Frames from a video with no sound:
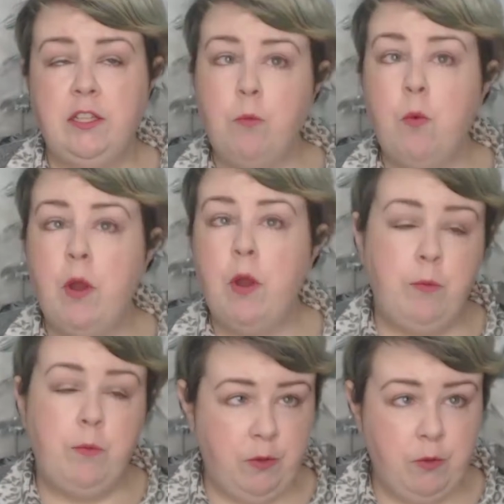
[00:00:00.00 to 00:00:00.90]
one
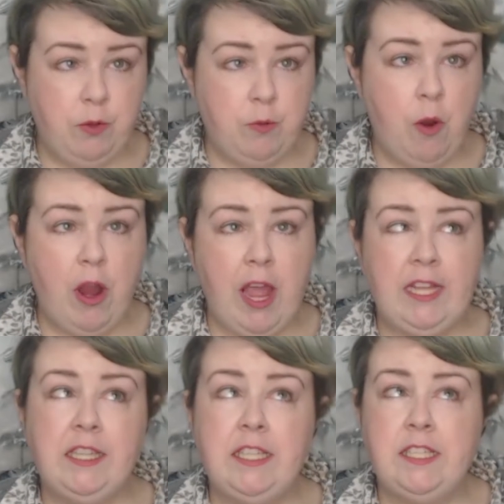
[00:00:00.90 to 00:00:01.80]
with who you are
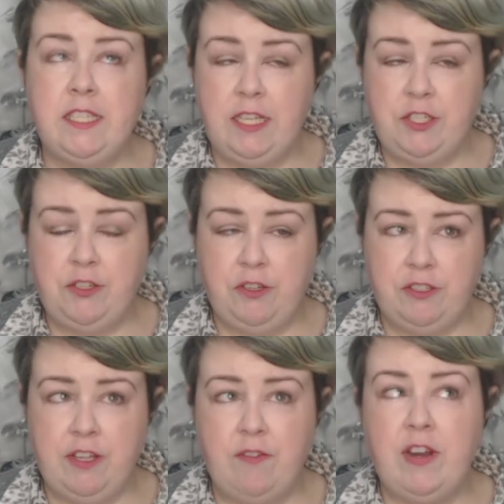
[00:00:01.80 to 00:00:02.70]
and listening to
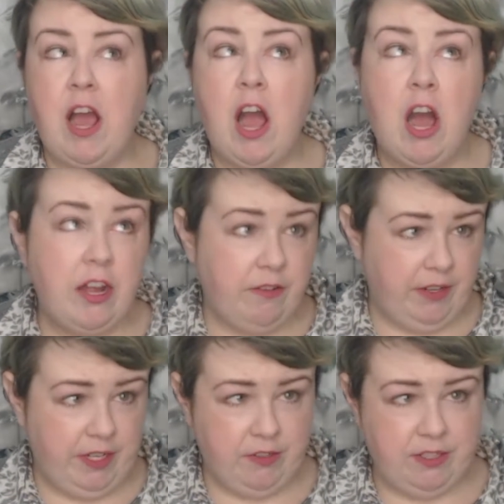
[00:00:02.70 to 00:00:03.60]
yourself and
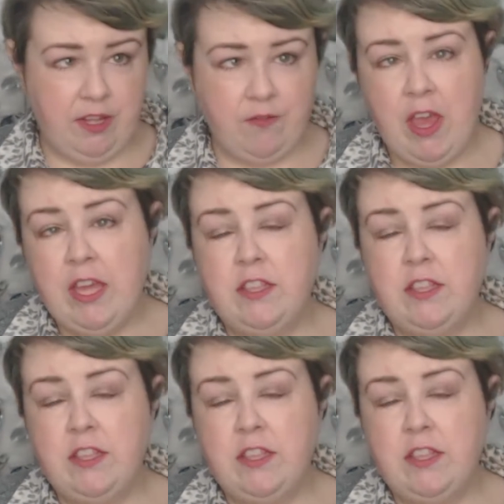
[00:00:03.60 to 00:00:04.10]
honoring yourself.